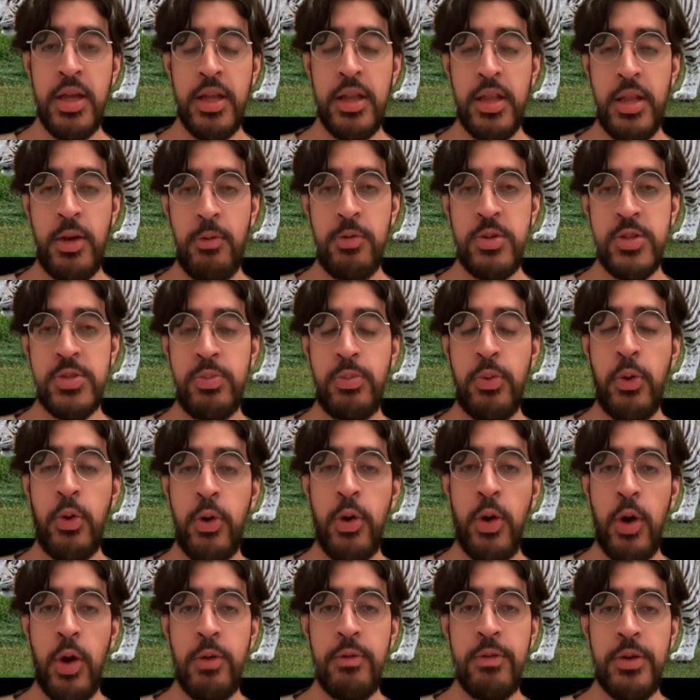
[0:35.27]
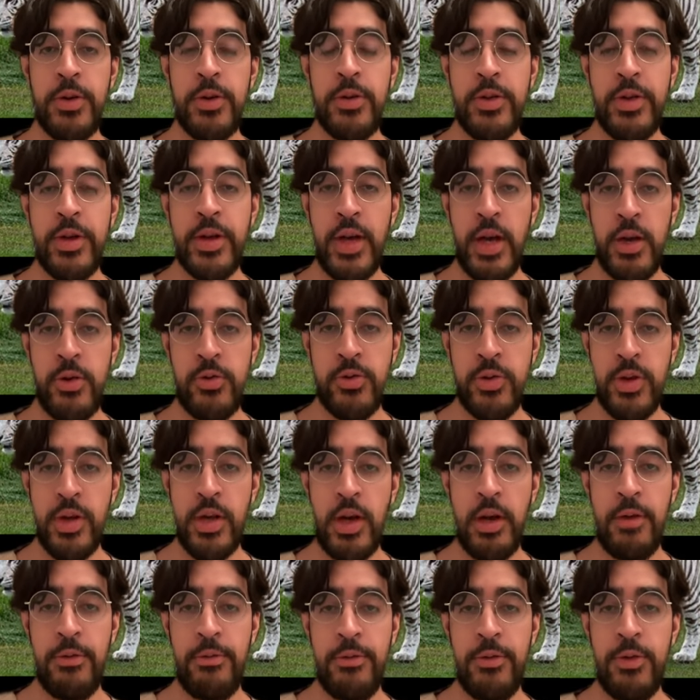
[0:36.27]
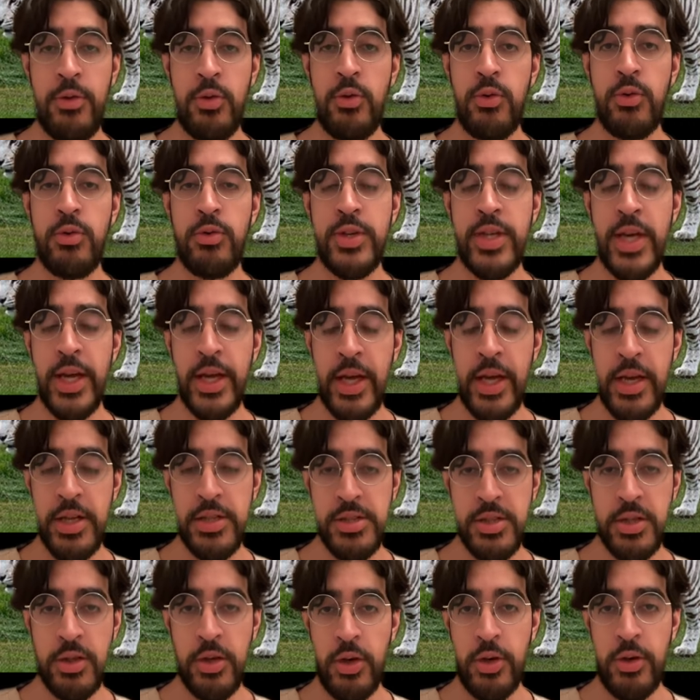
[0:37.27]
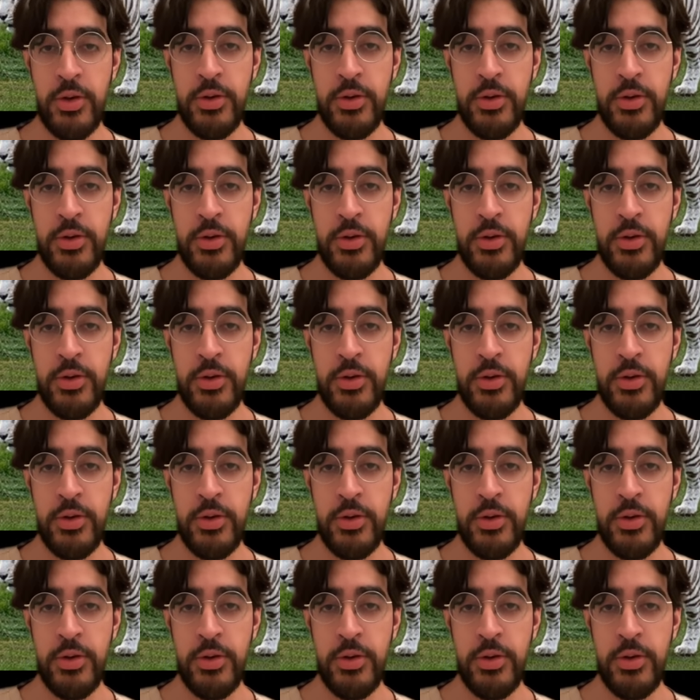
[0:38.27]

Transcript: that was brought over to the country a few decades ago.